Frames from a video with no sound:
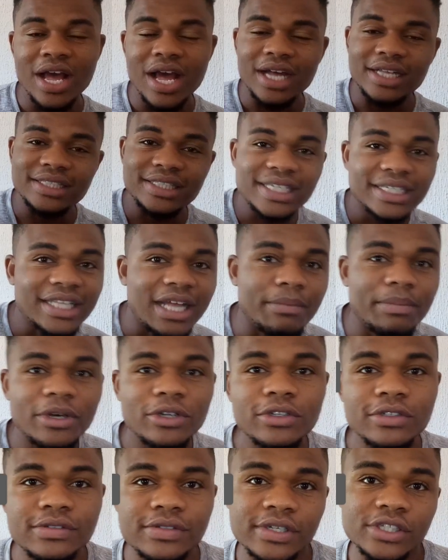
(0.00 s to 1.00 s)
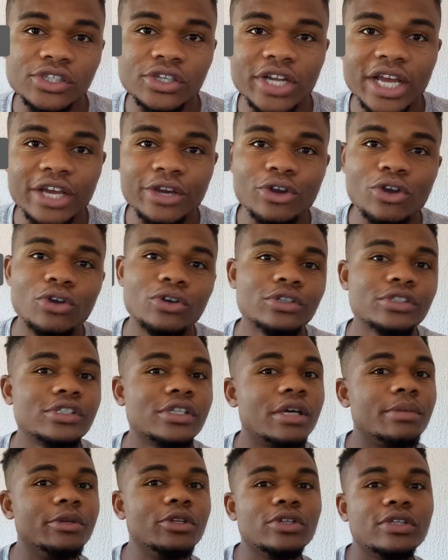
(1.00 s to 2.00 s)
and take that bell notification icon so
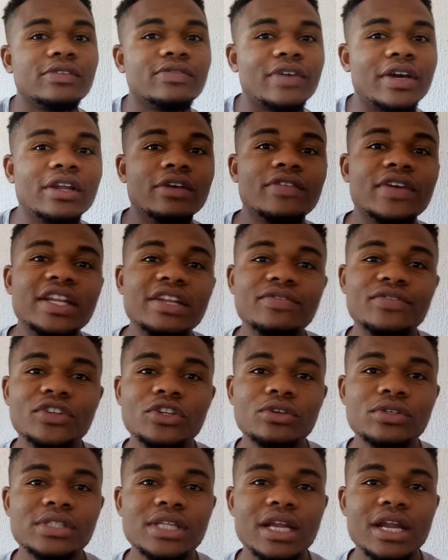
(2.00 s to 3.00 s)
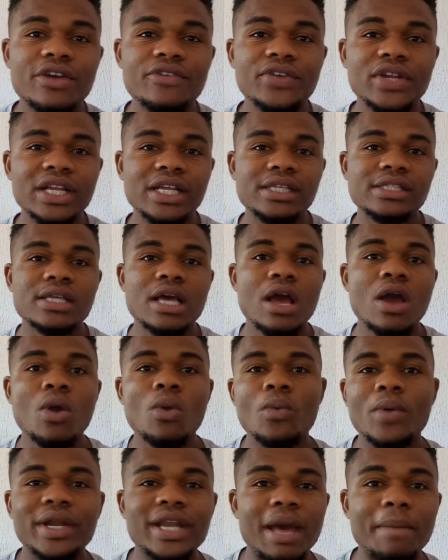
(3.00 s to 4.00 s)
that you'll be notified of any videos that I release
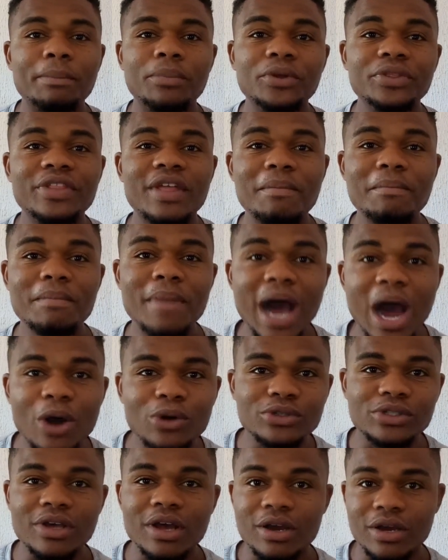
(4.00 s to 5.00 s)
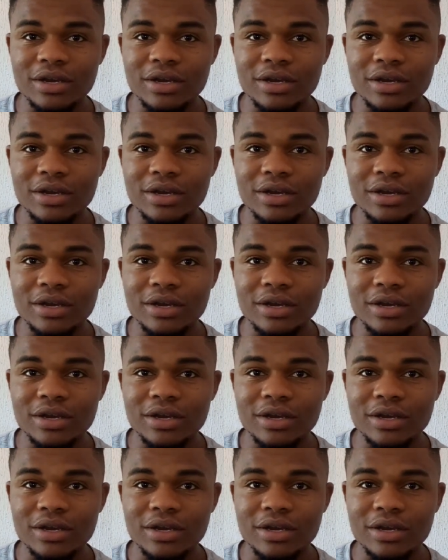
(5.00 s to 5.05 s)
when I put them out.